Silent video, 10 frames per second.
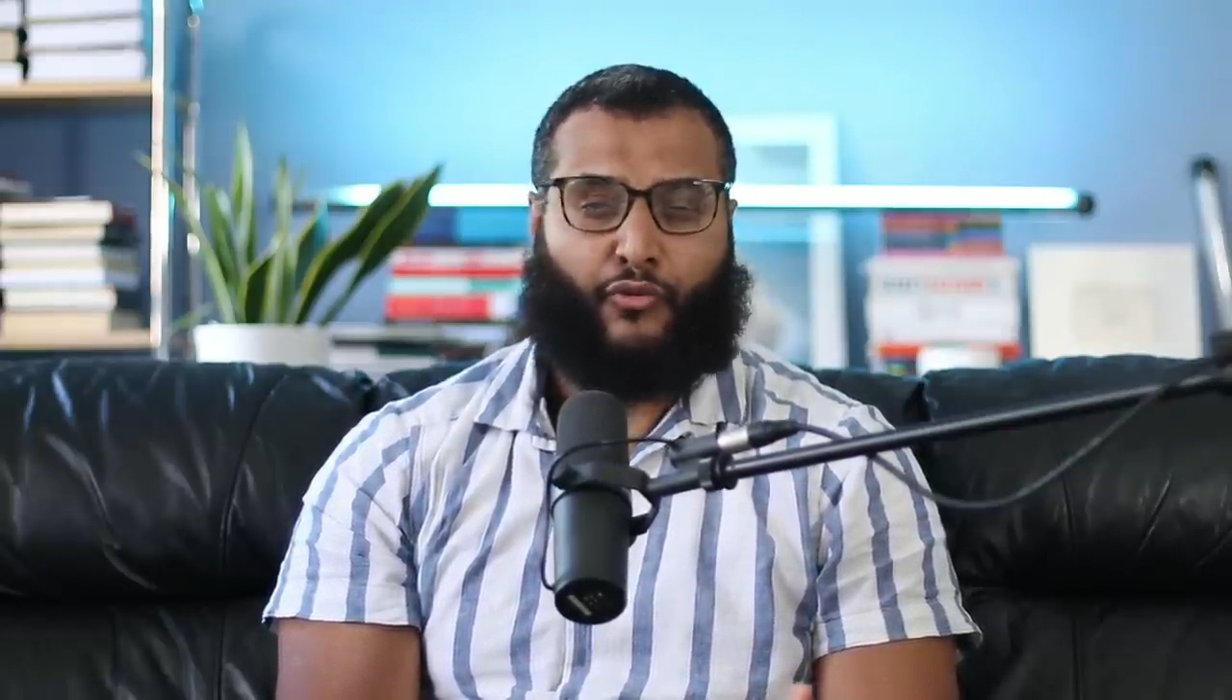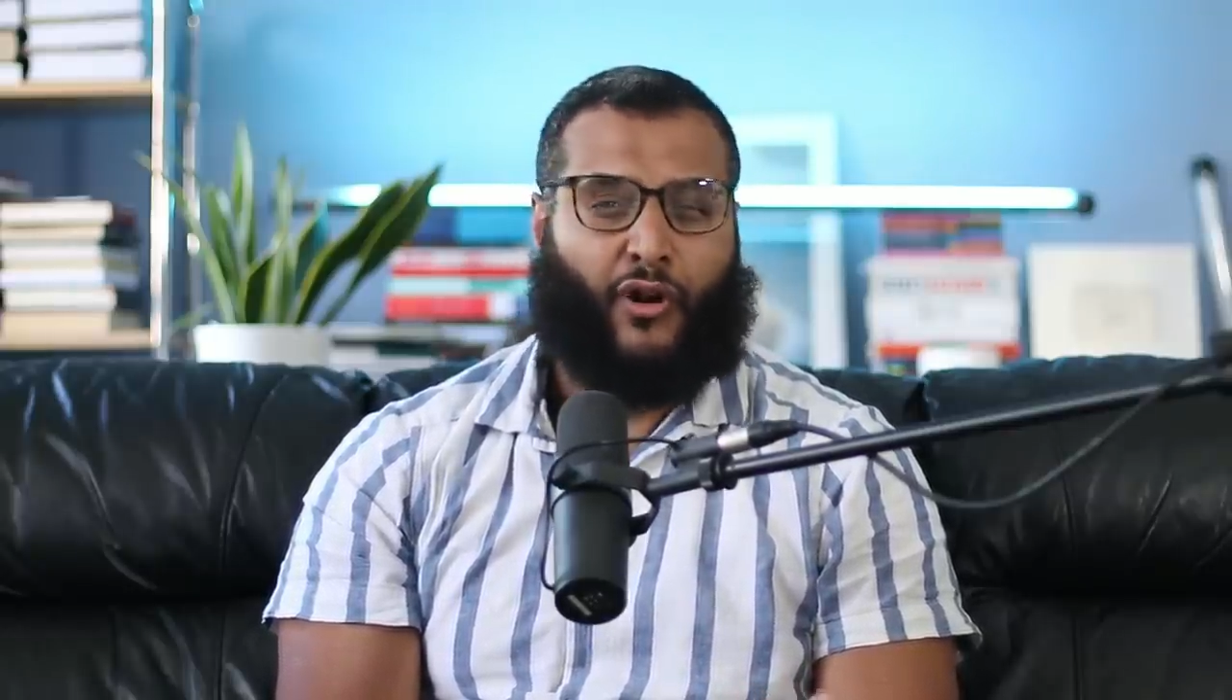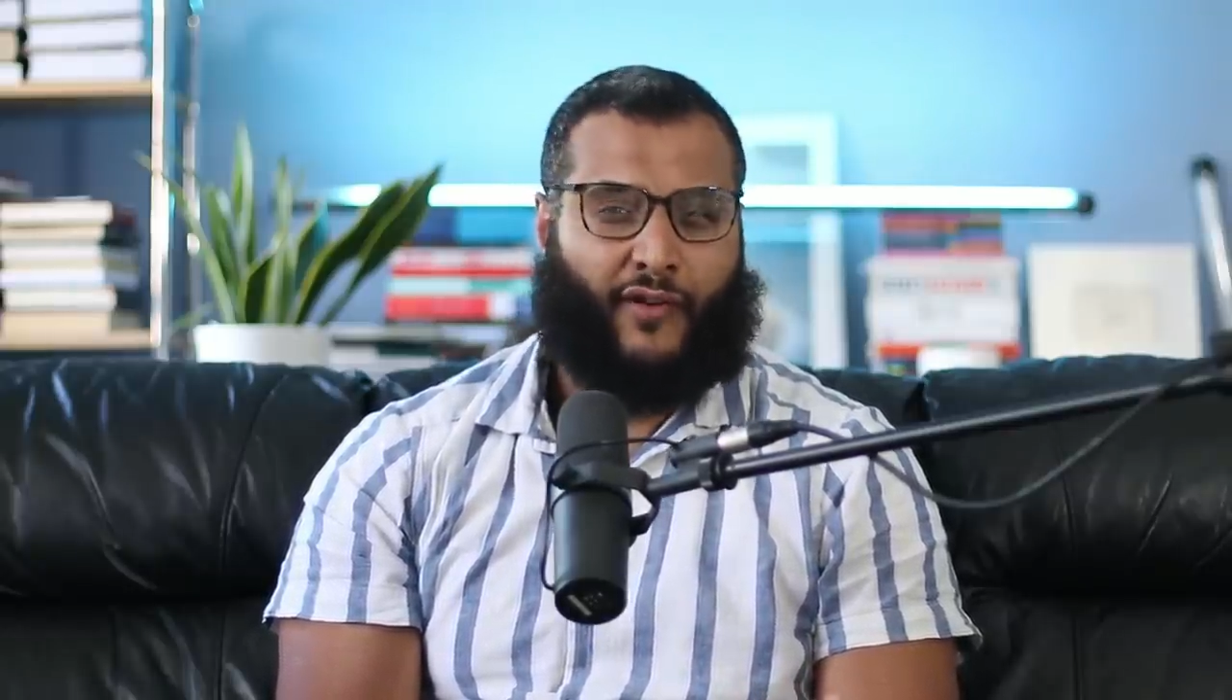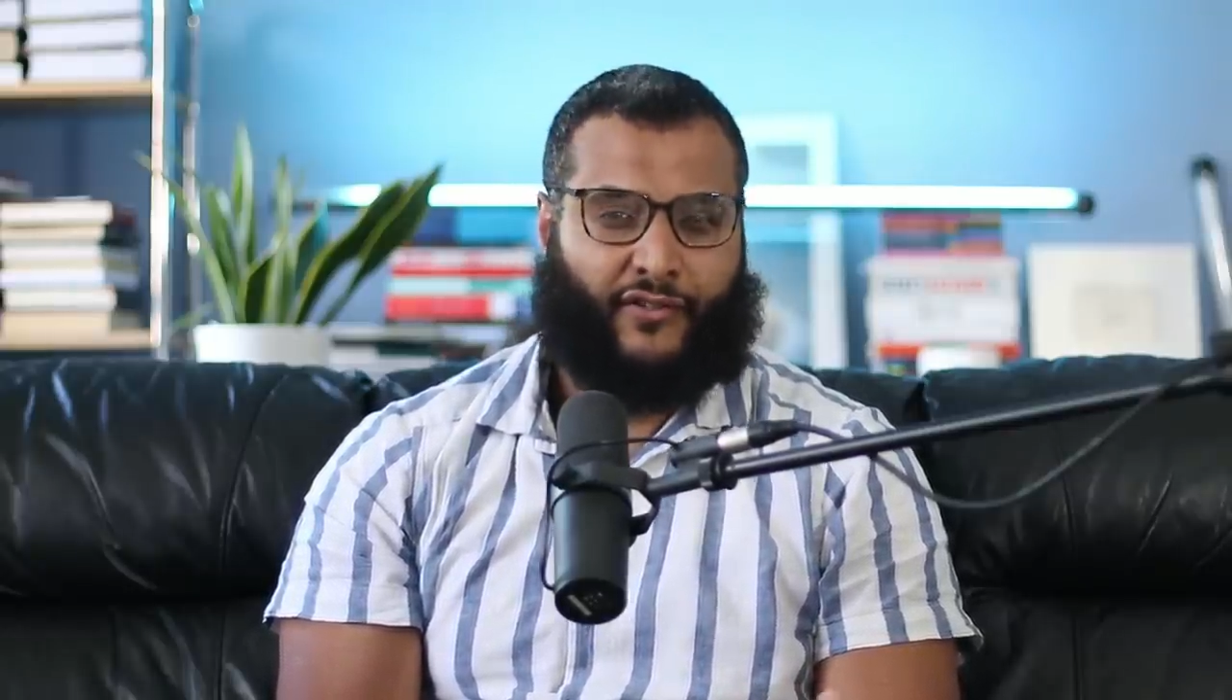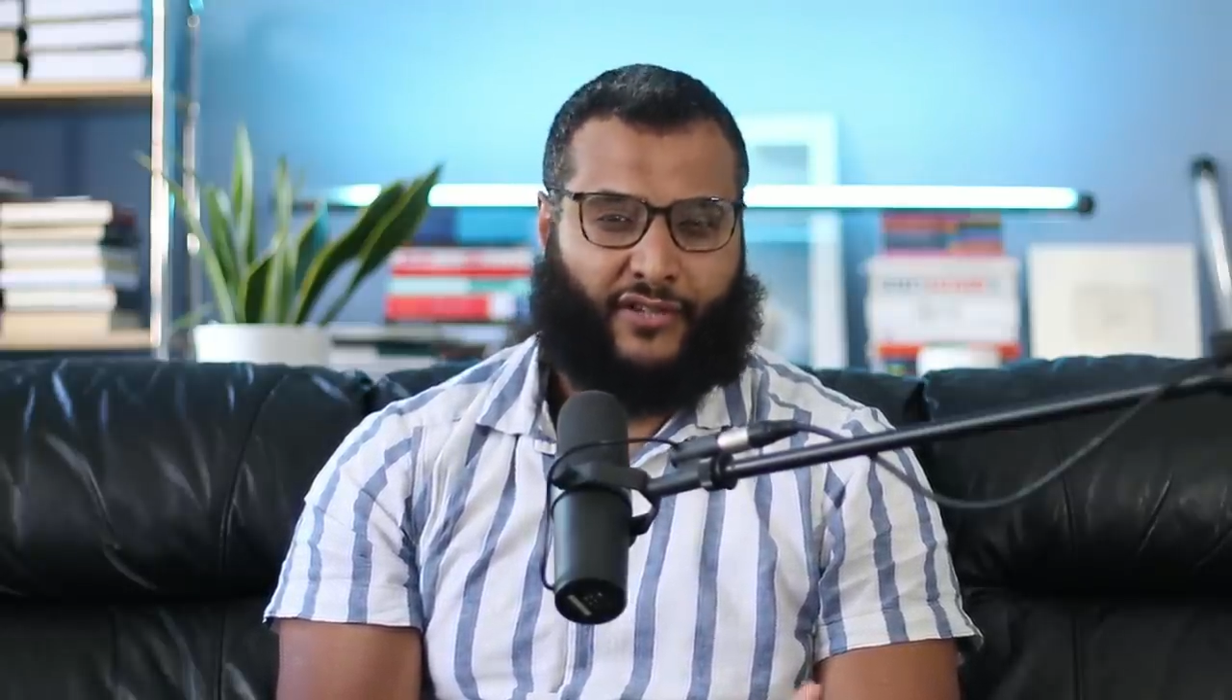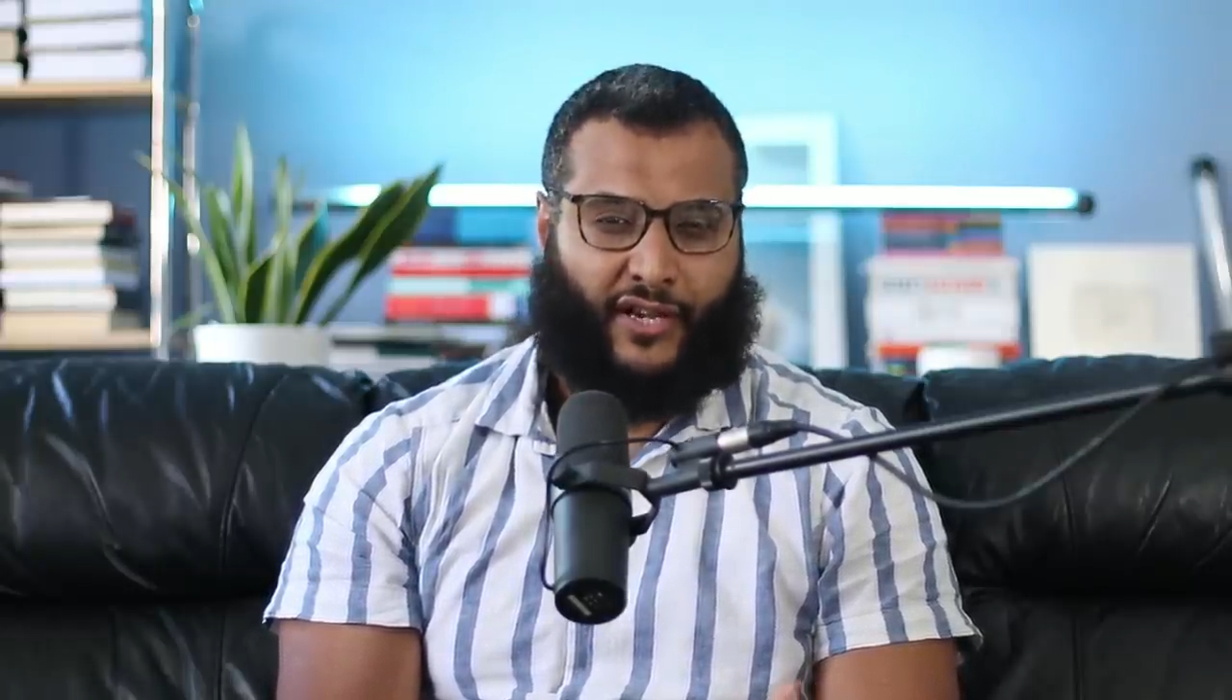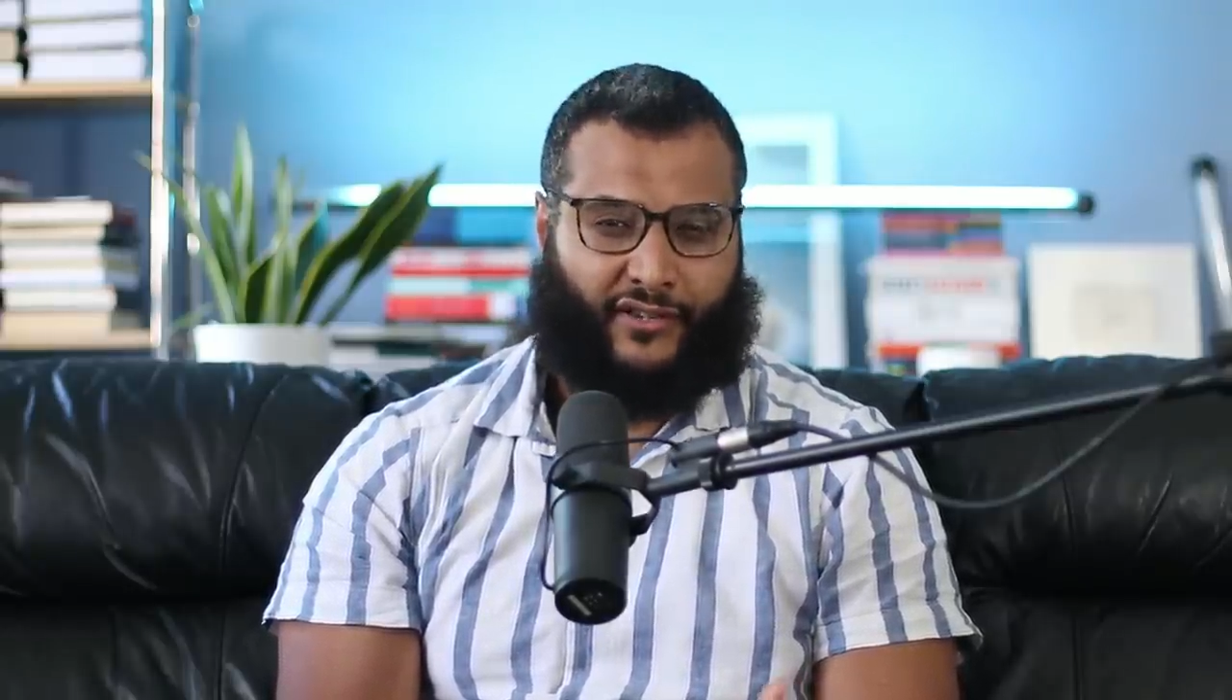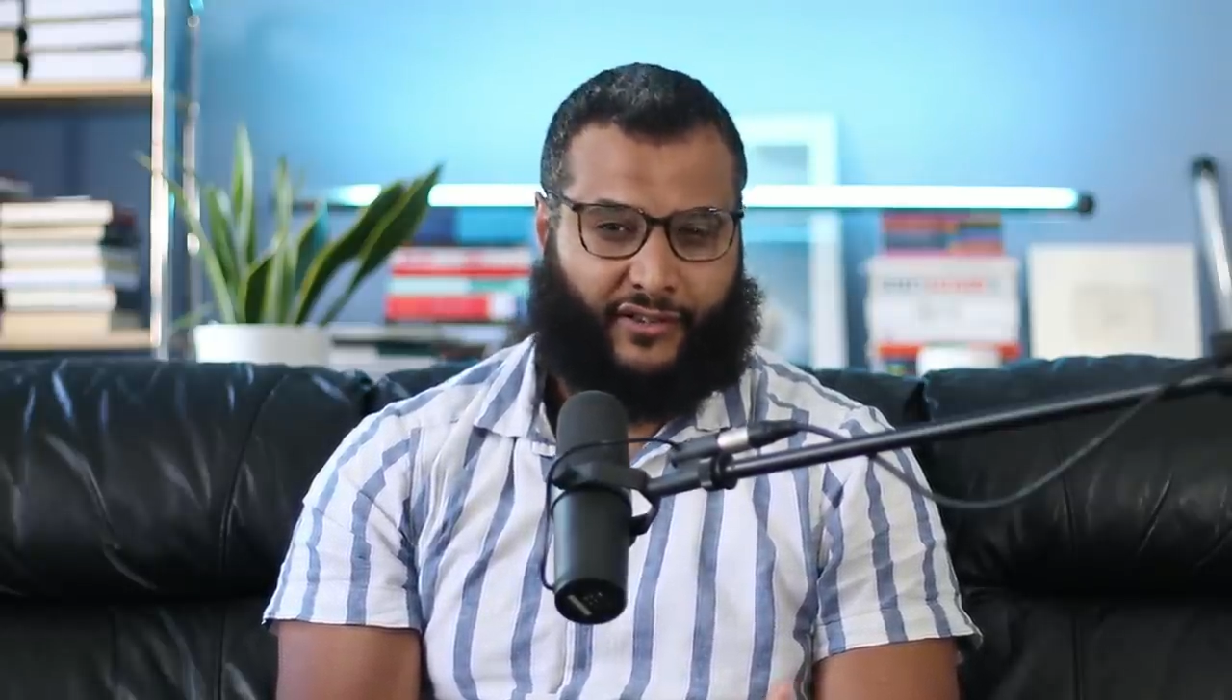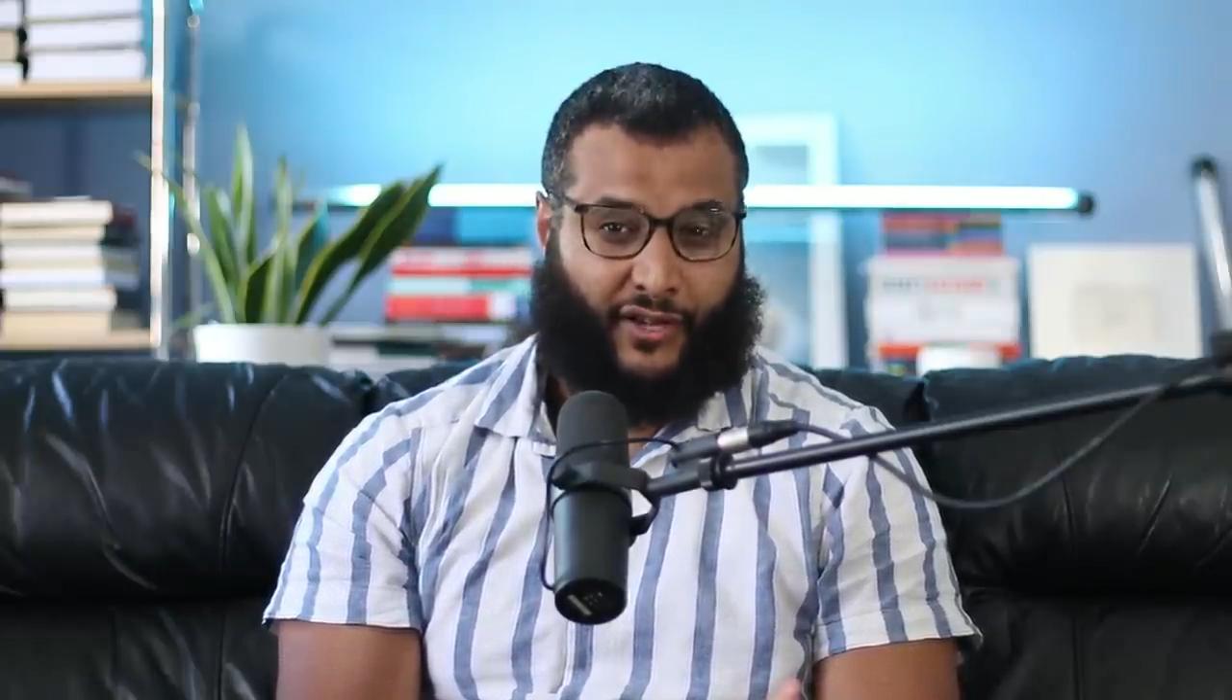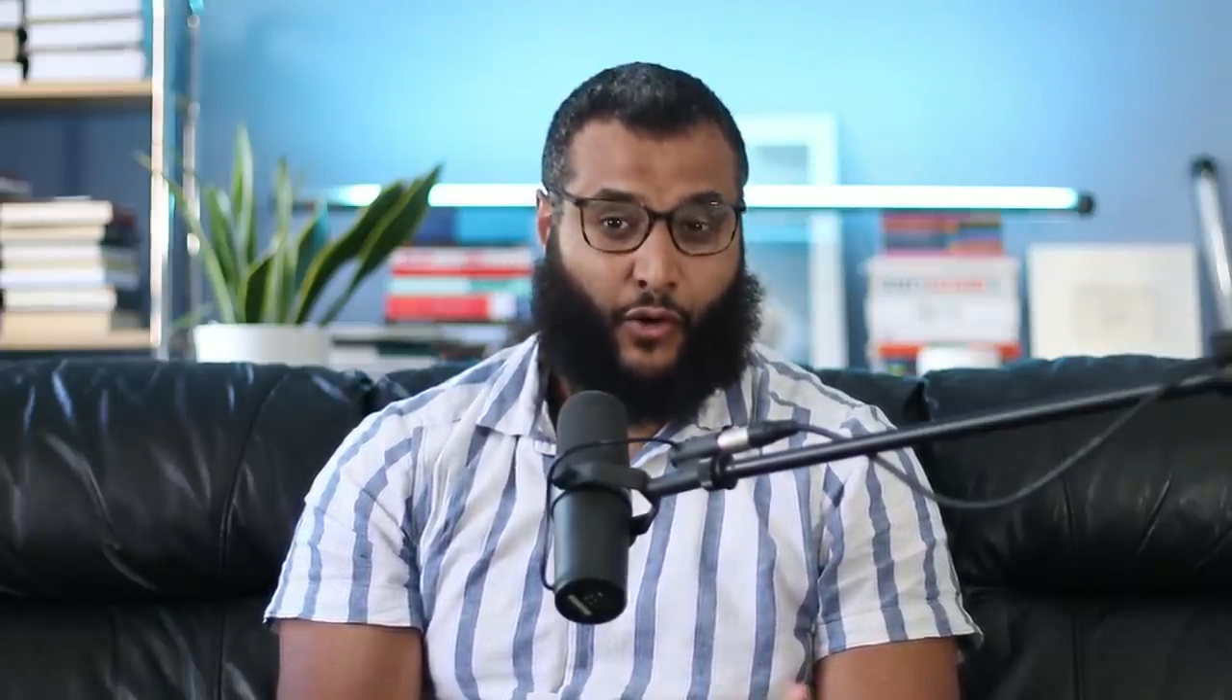privatizing